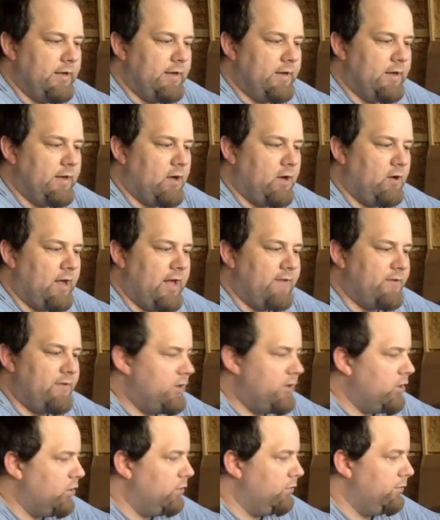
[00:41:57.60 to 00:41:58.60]
I'll have a
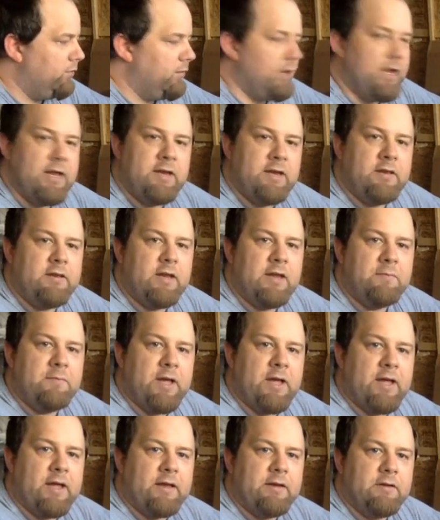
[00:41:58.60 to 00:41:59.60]
note in
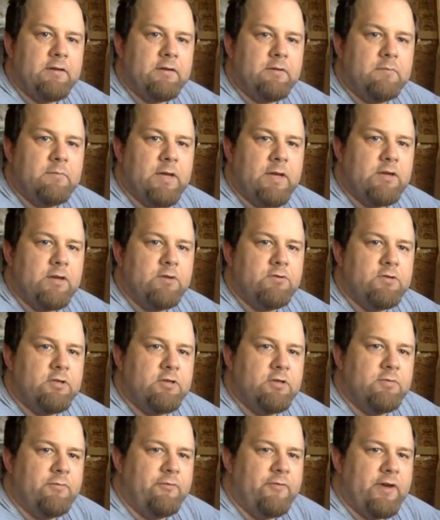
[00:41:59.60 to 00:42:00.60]
my
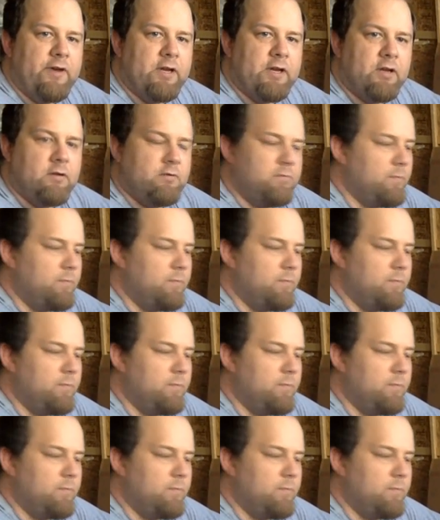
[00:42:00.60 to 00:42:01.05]
YouTube video